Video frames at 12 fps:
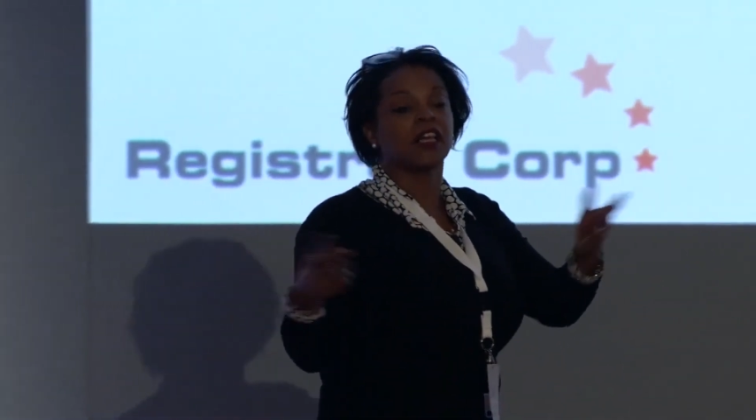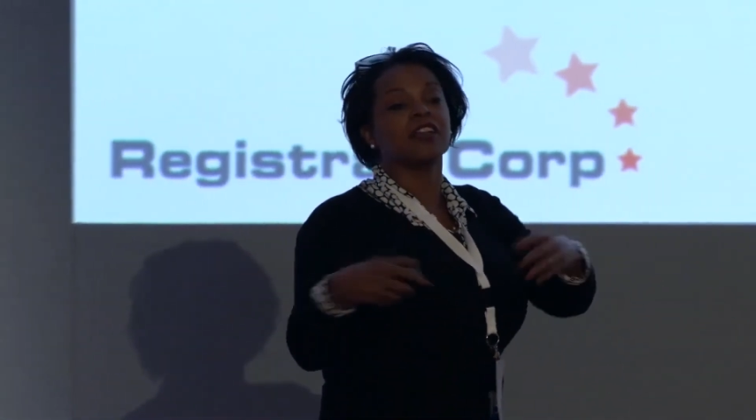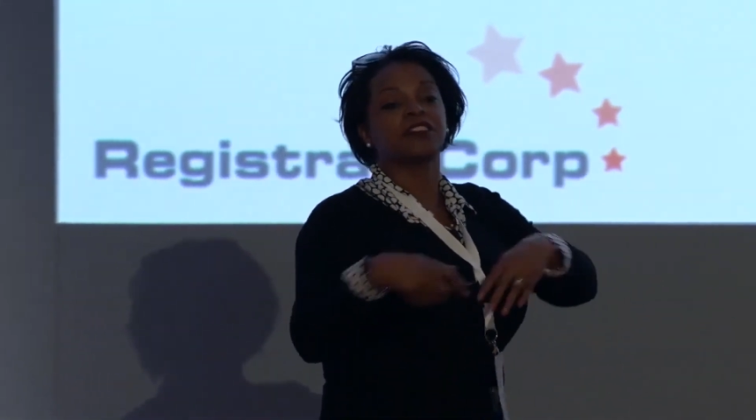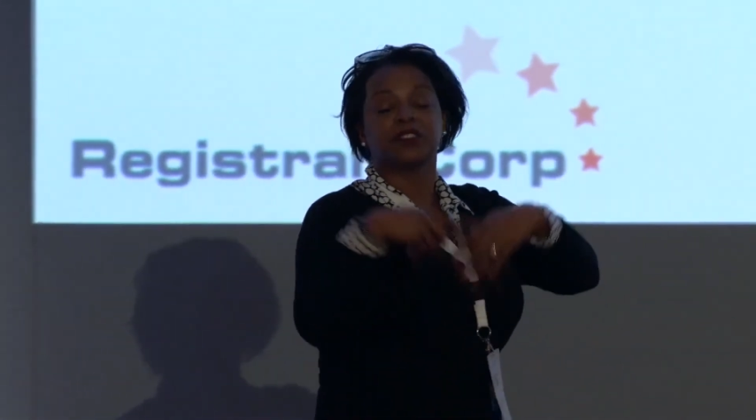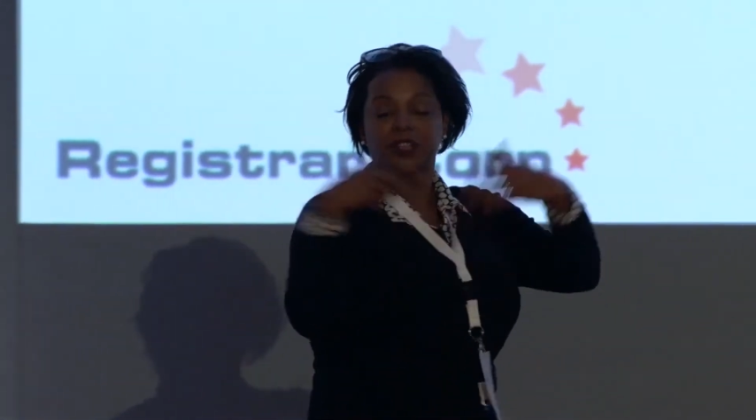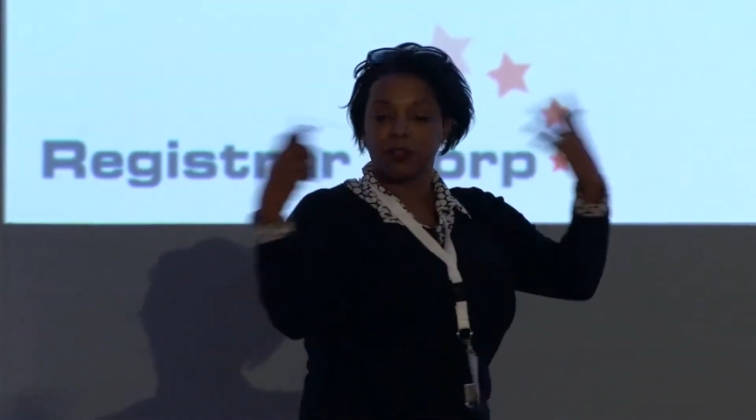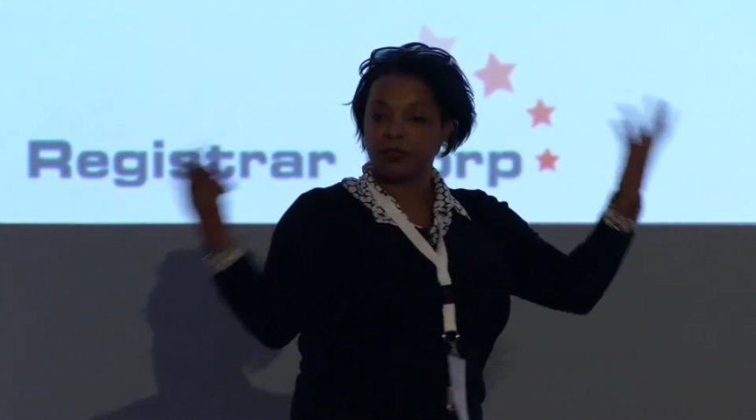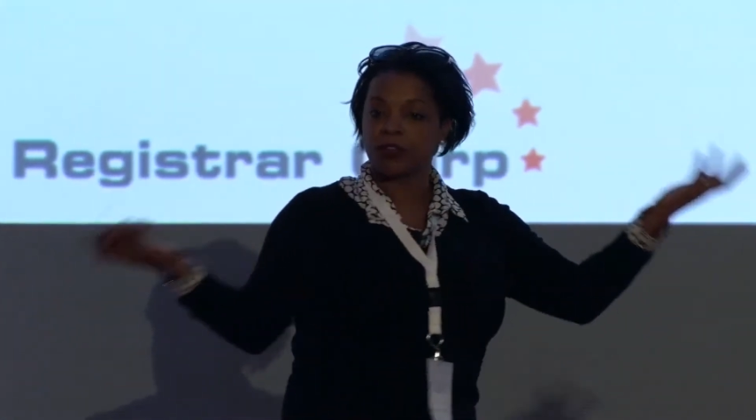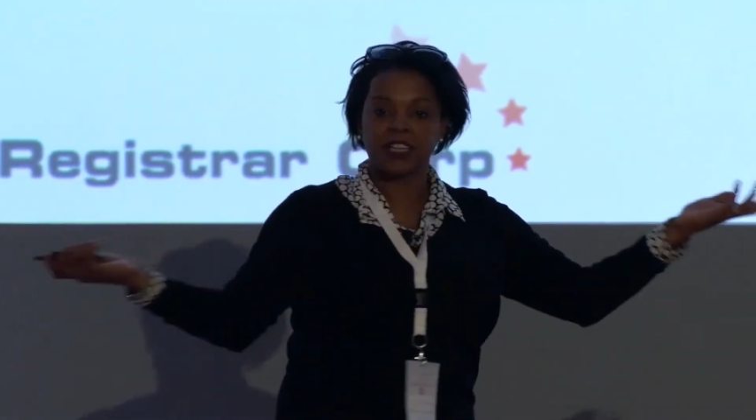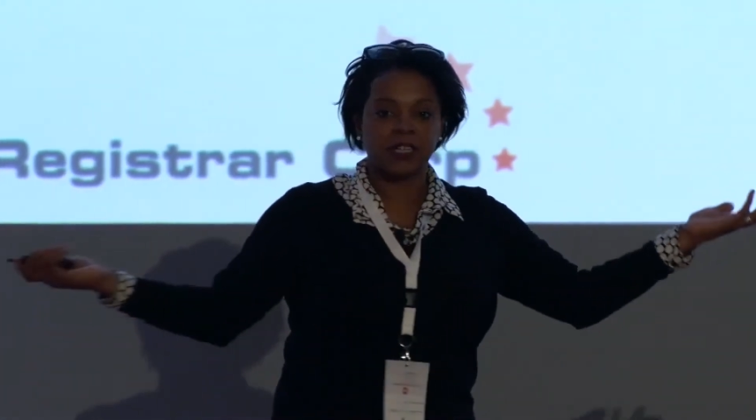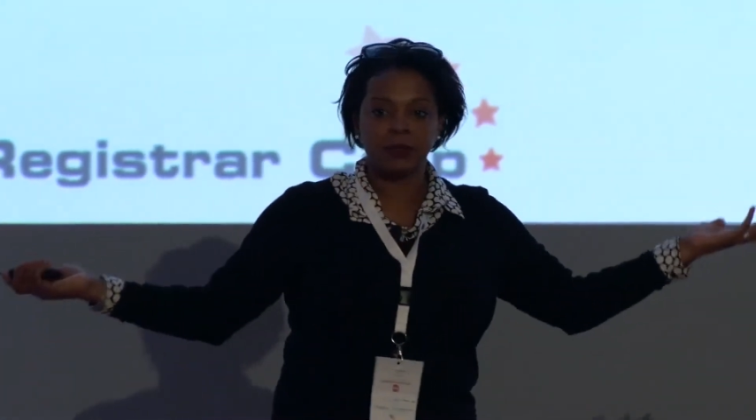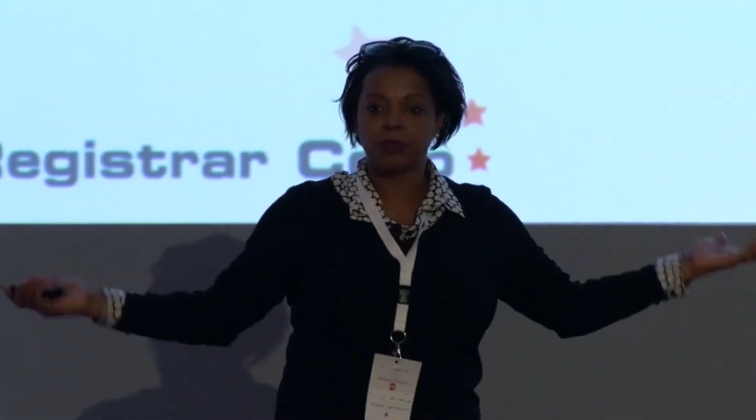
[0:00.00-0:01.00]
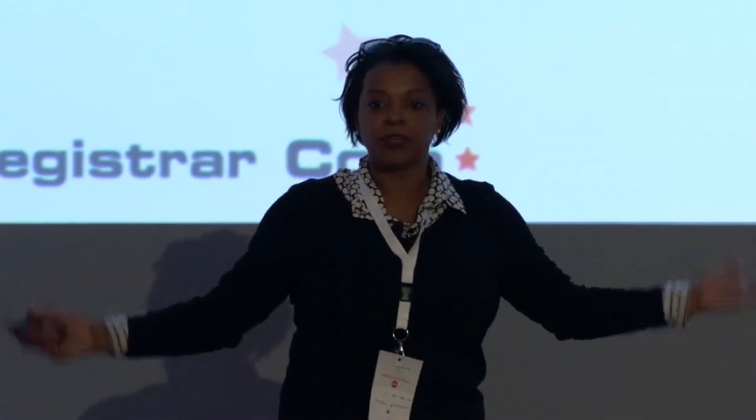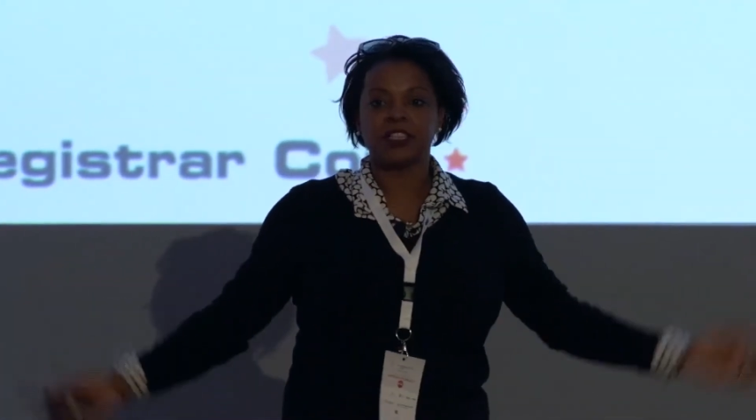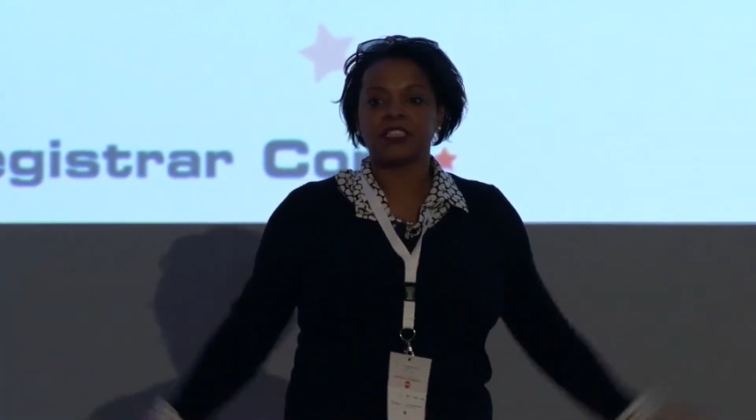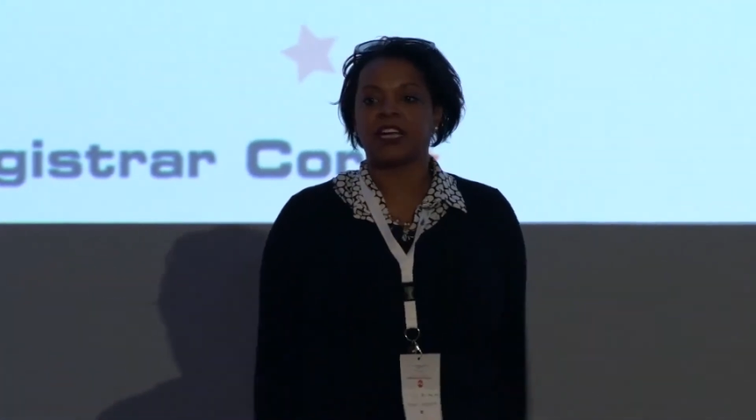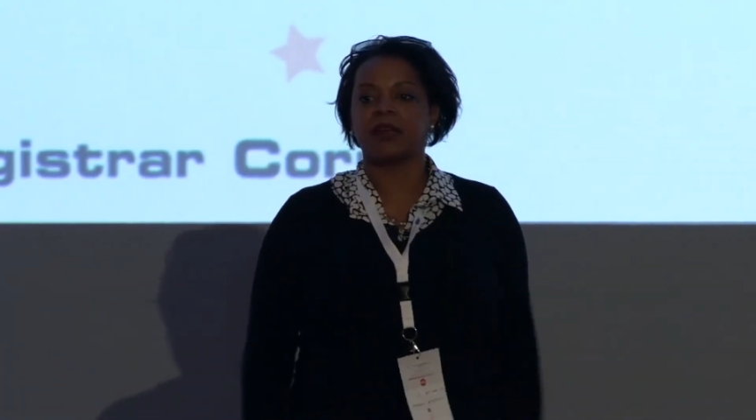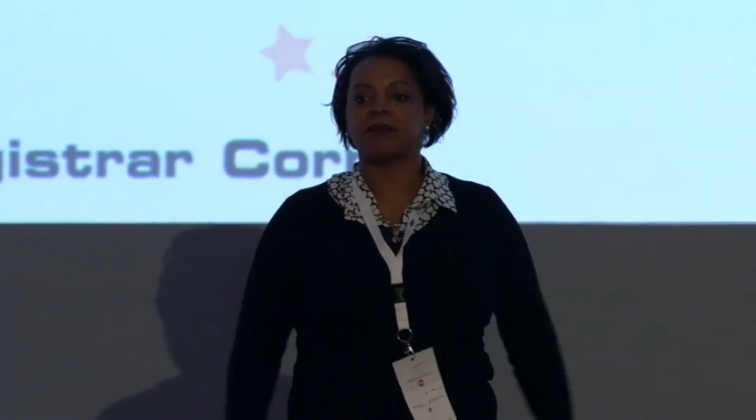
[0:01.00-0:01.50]
and so therefore at any point in
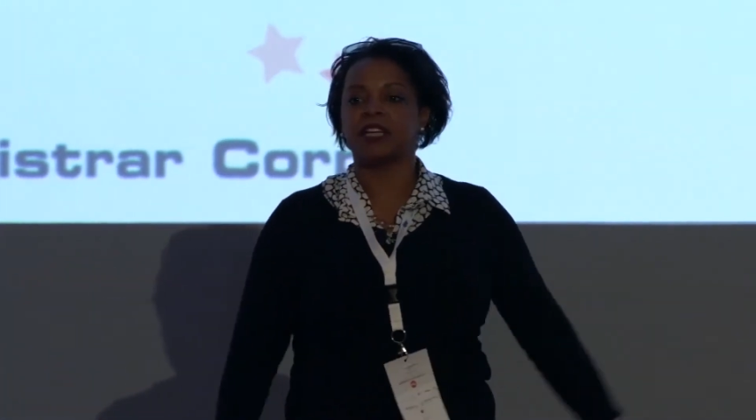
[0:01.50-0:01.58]
time